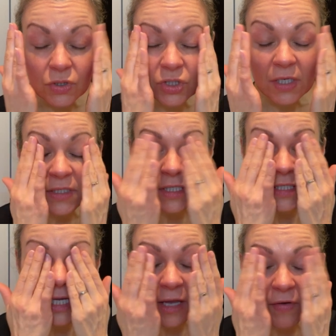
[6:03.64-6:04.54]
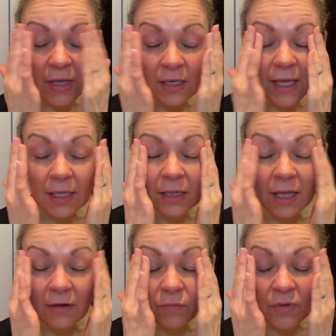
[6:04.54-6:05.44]
just to see if I can get a
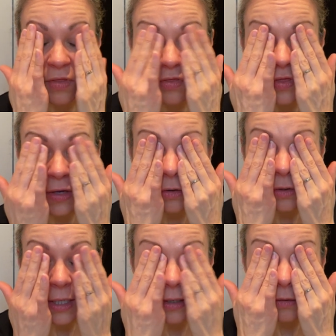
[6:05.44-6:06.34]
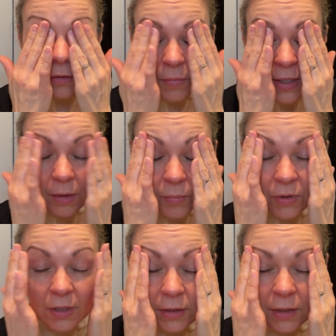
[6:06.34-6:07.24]
lift with a thicker layer on my upper
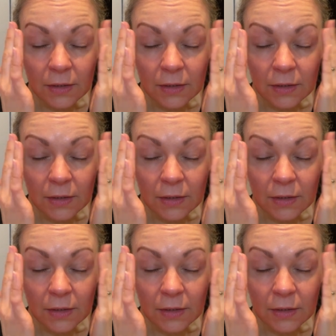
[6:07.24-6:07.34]
lid.